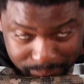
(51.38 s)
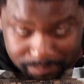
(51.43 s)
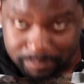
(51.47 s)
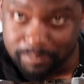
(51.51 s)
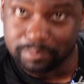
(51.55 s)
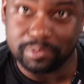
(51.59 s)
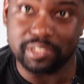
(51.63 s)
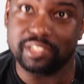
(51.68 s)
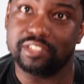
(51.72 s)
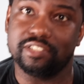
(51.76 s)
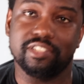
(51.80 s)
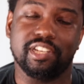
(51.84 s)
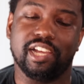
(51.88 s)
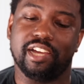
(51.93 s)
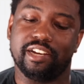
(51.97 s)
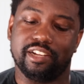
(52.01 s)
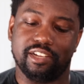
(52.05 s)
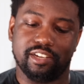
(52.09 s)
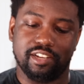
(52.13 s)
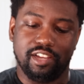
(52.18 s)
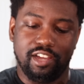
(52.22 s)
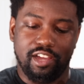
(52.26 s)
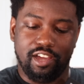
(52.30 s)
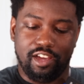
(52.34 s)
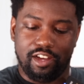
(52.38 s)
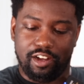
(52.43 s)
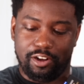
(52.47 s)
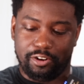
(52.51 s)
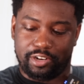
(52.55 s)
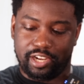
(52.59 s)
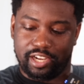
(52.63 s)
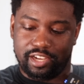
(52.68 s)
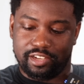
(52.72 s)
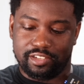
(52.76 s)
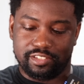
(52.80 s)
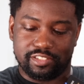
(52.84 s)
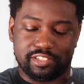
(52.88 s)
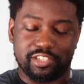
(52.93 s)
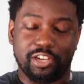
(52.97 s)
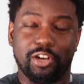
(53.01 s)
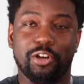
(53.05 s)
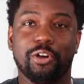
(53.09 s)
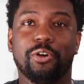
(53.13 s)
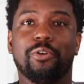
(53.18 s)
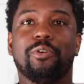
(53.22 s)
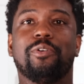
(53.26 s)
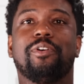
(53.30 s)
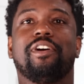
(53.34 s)
This is not it. Okay,
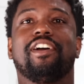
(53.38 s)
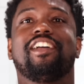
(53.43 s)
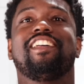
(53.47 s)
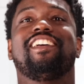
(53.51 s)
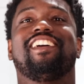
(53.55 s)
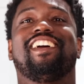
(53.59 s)
so